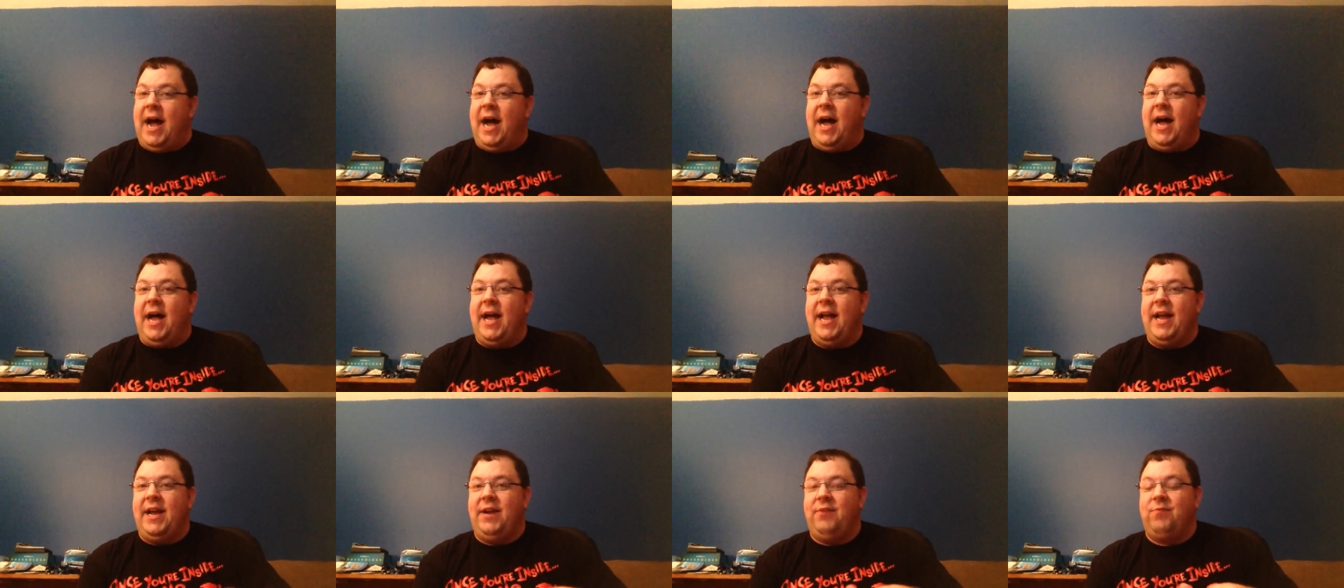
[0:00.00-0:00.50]

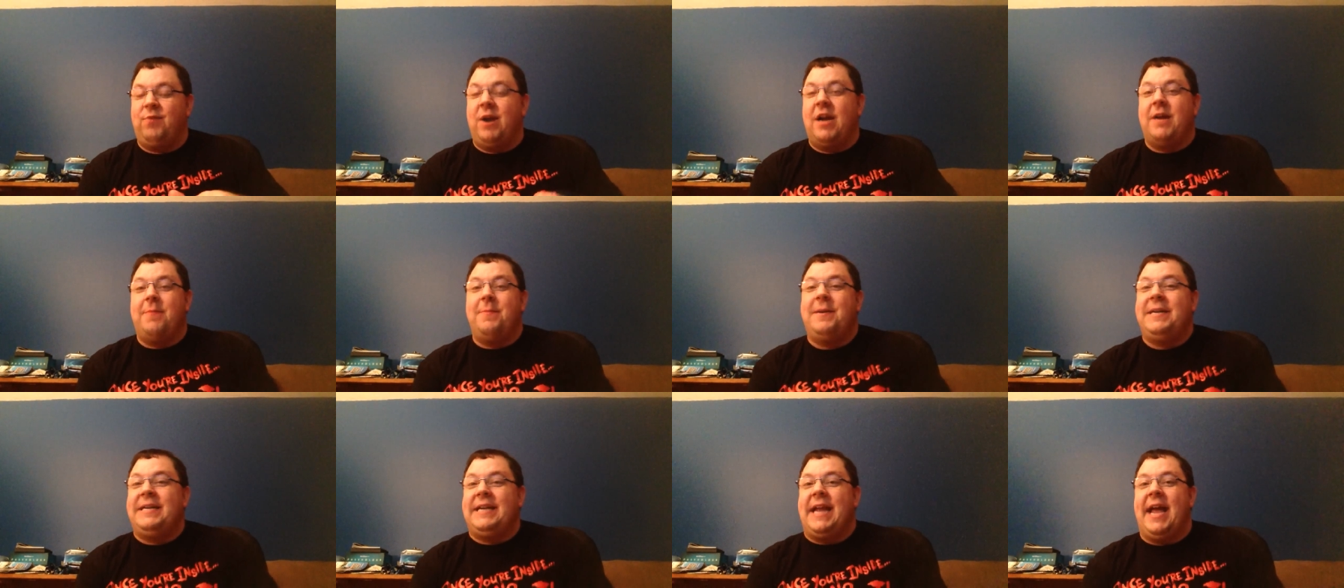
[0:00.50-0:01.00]
I
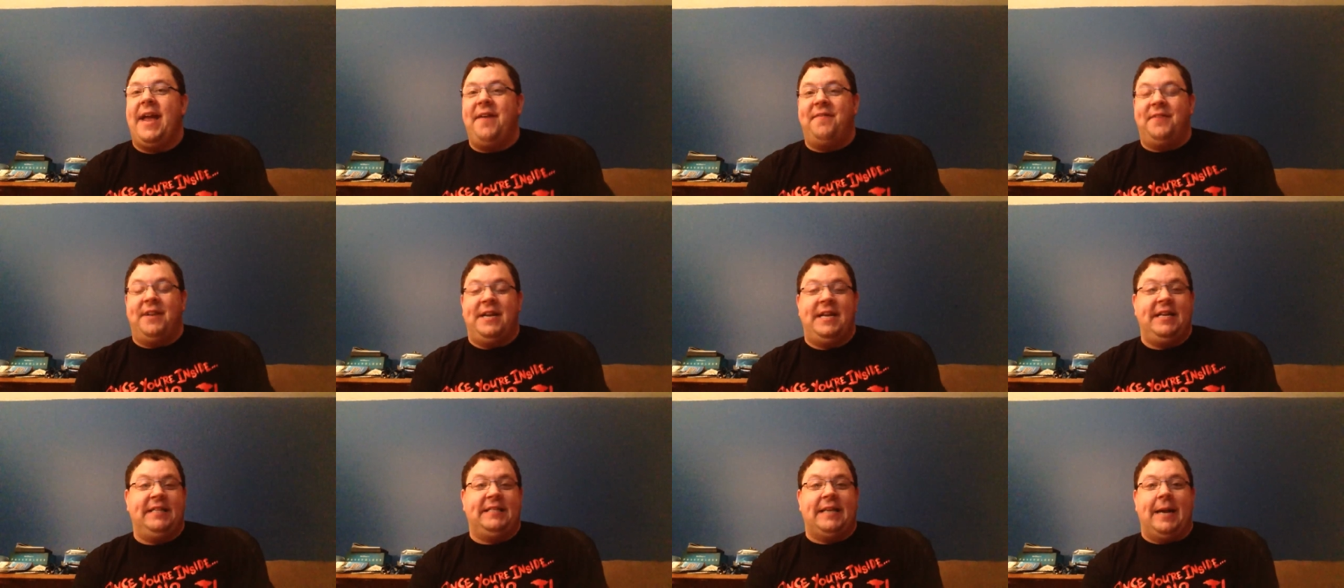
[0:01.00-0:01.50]
recommend
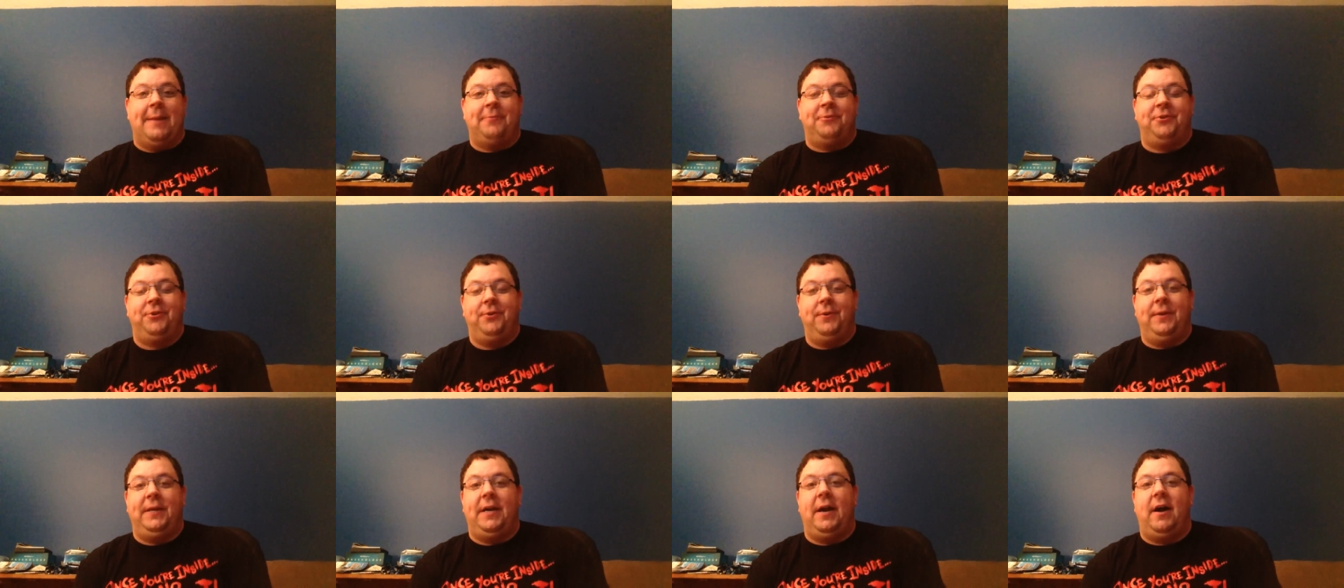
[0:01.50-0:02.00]
David. He's
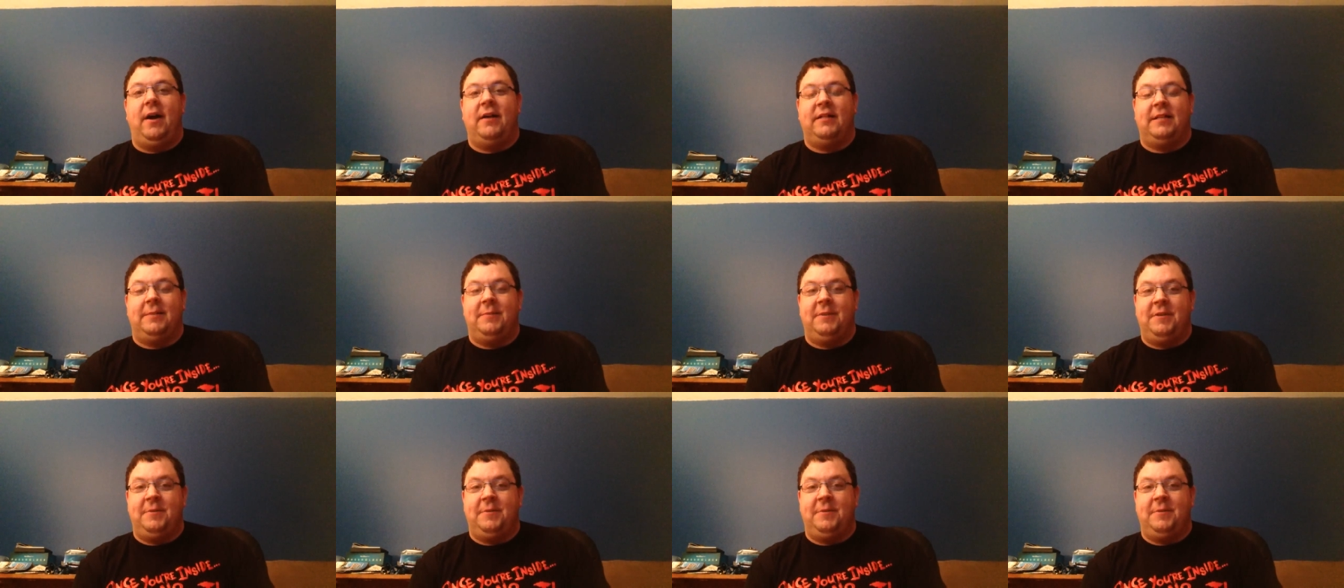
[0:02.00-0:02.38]
absolutely awesome.